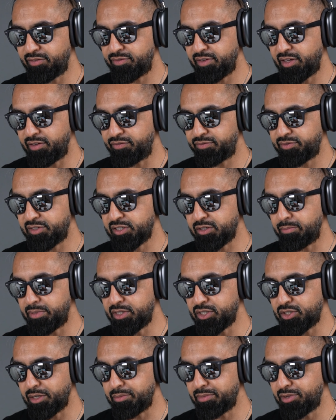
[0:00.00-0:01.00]
If
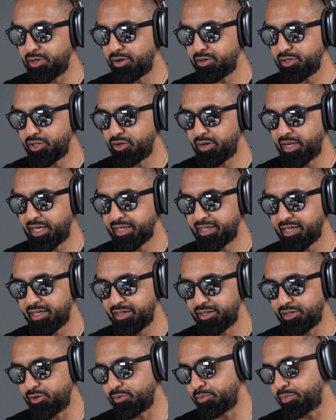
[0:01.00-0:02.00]
somebody's gonna no, you don't like
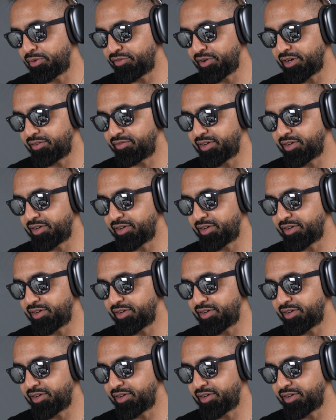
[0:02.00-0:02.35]
it, you prefer